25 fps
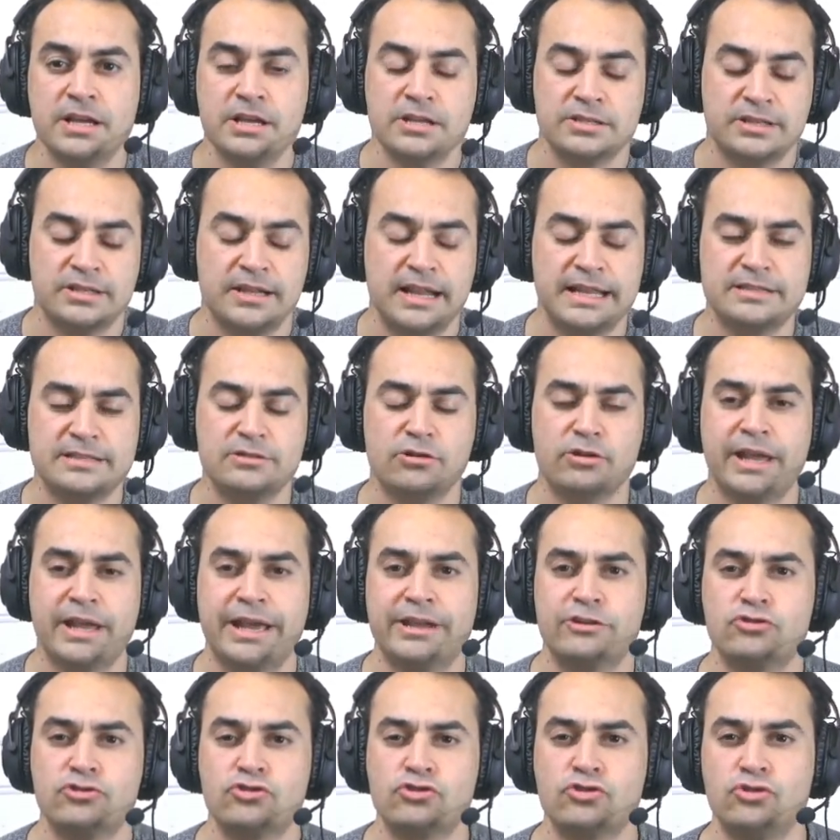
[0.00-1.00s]
So let's not
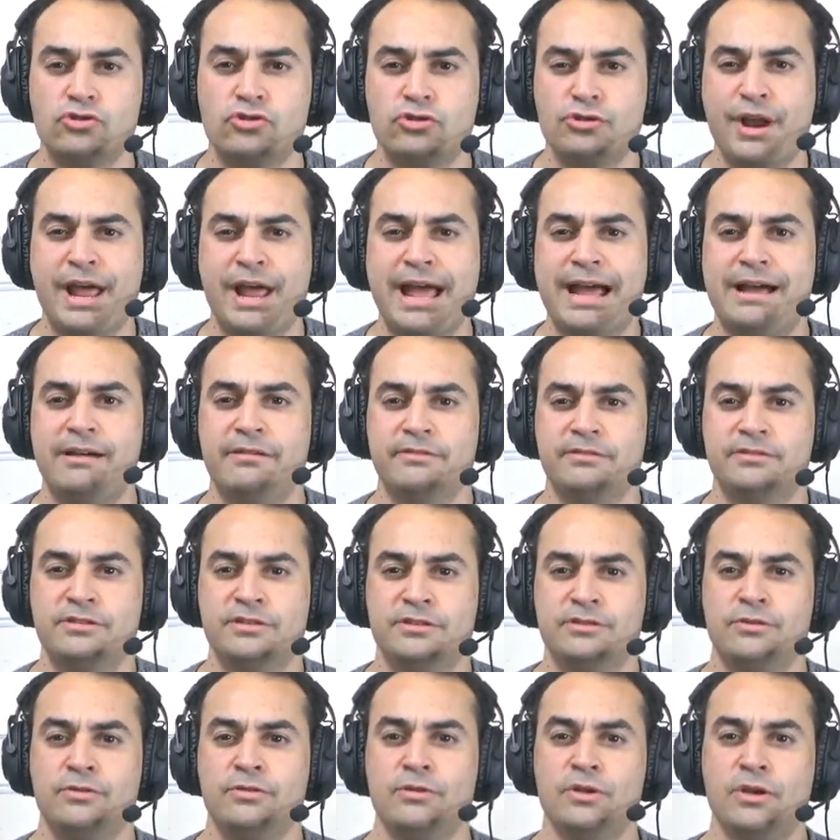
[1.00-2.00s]
get drawn out
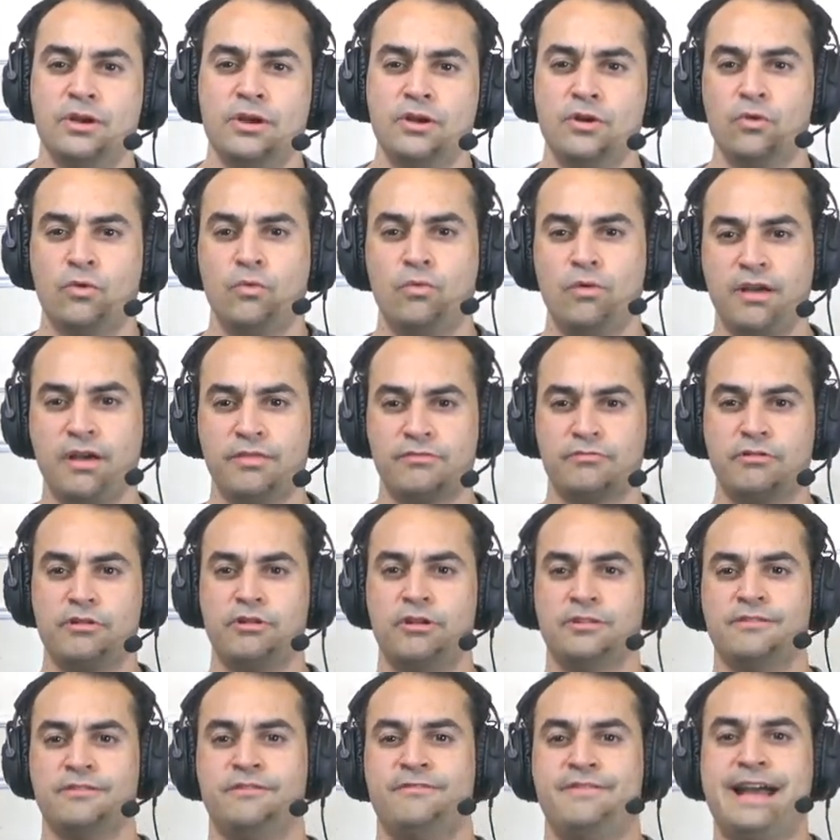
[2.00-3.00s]
to whether or
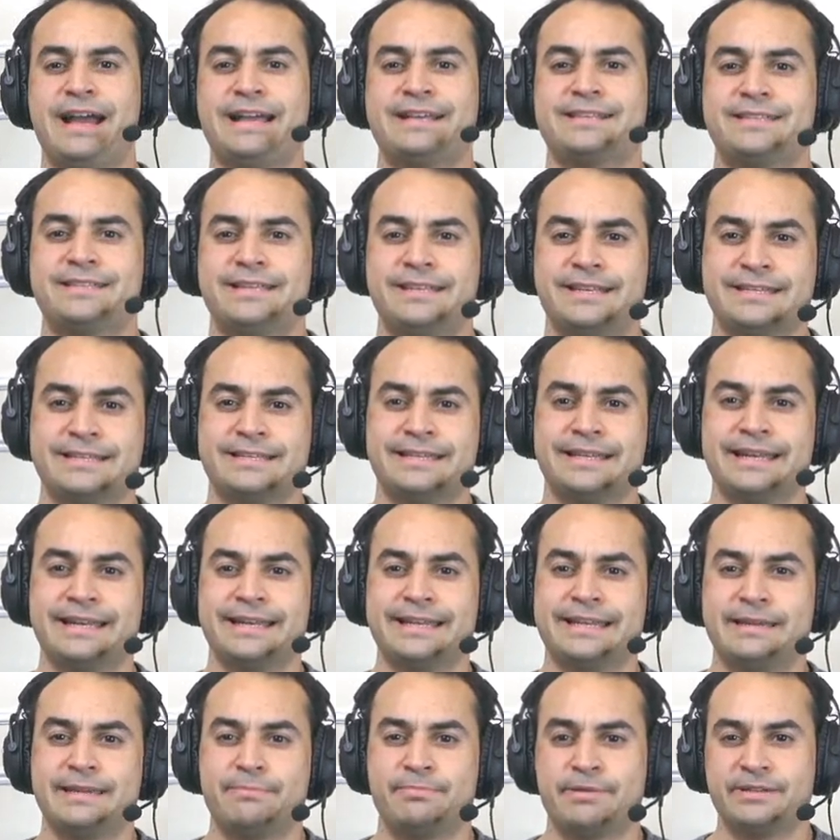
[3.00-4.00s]
not the vaccine is
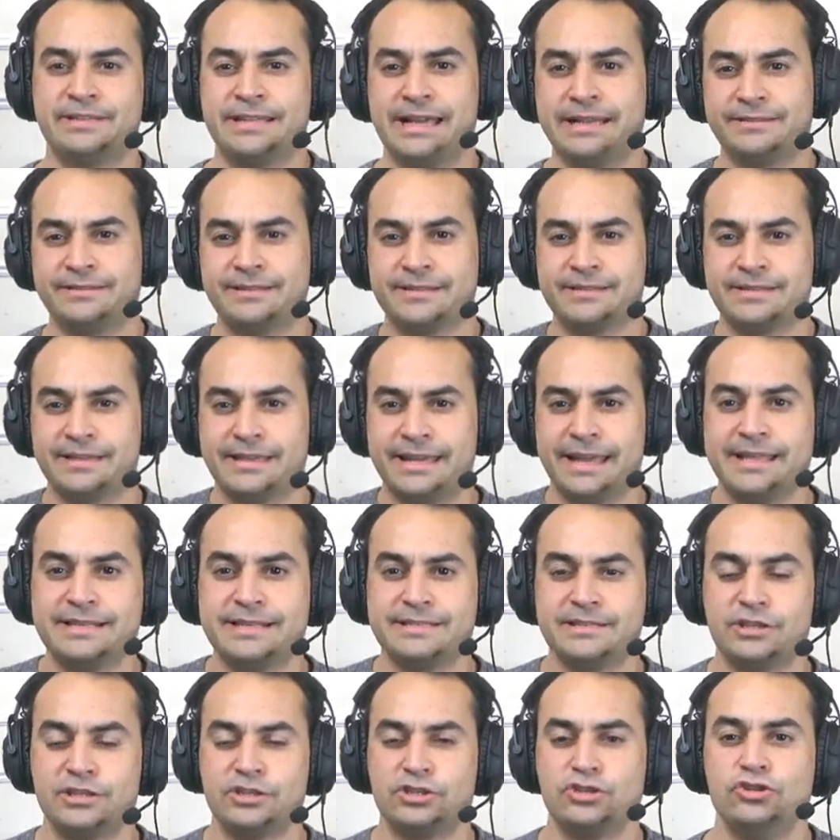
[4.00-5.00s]
going to protect us
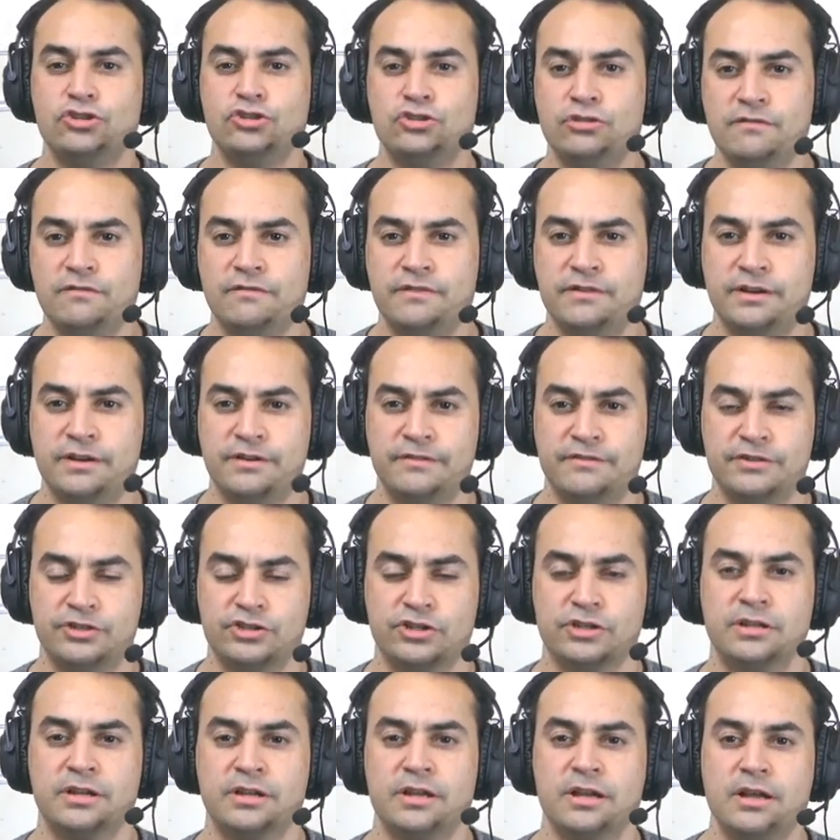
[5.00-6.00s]
against this new version.